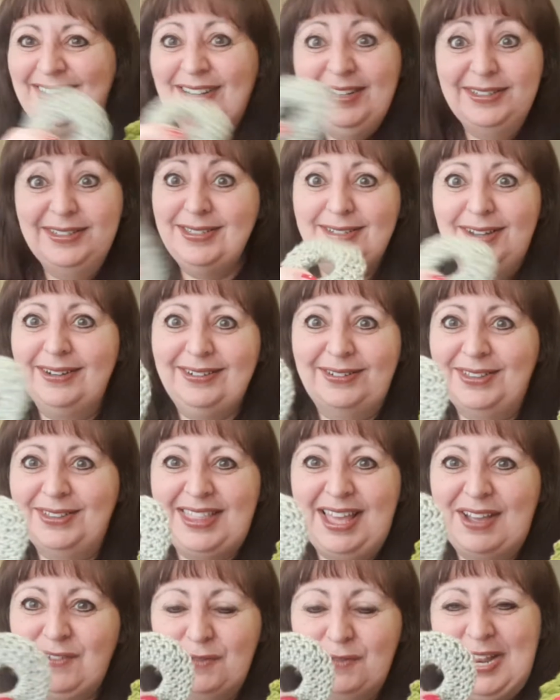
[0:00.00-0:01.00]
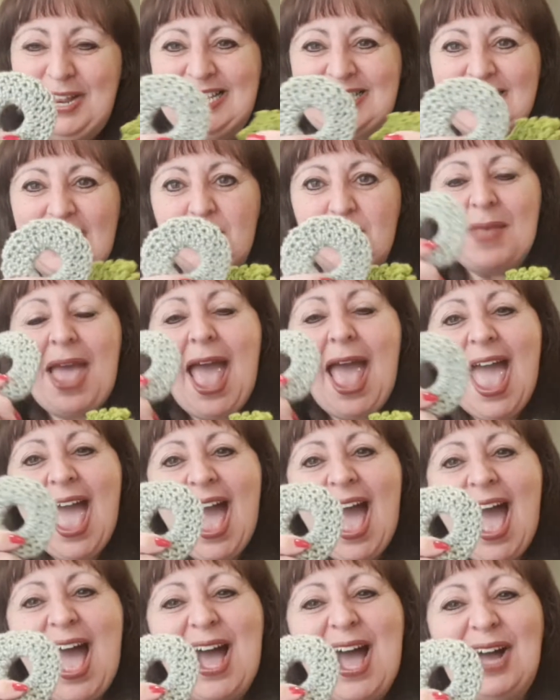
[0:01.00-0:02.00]
It's not a good thing for me to sleep.
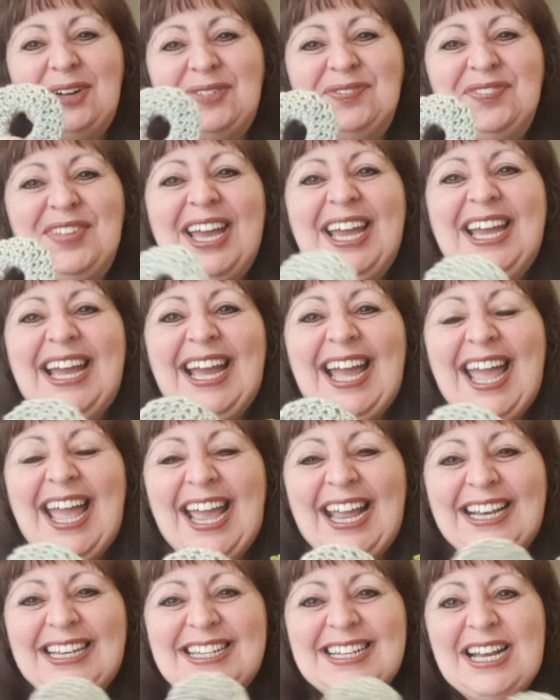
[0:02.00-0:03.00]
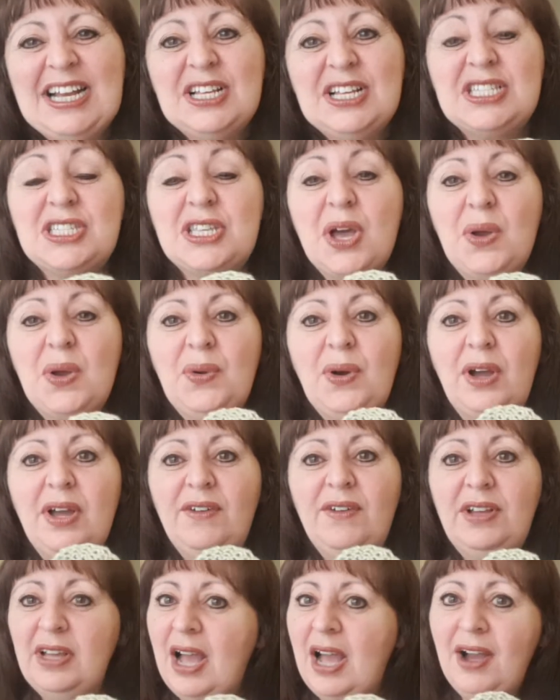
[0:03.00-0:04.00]
And so
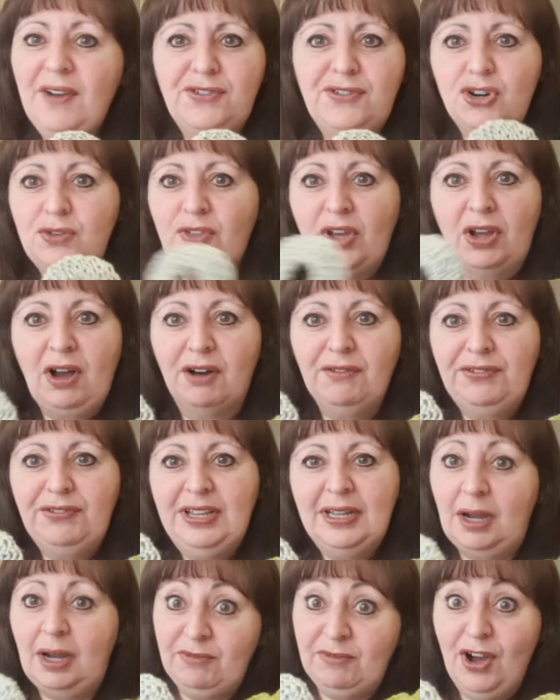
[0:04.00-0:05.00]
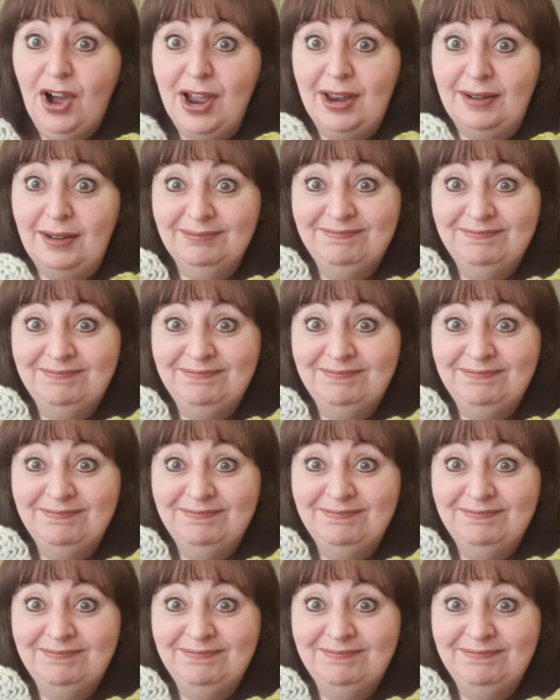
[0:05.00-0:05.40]
after the coffee, I'm fine.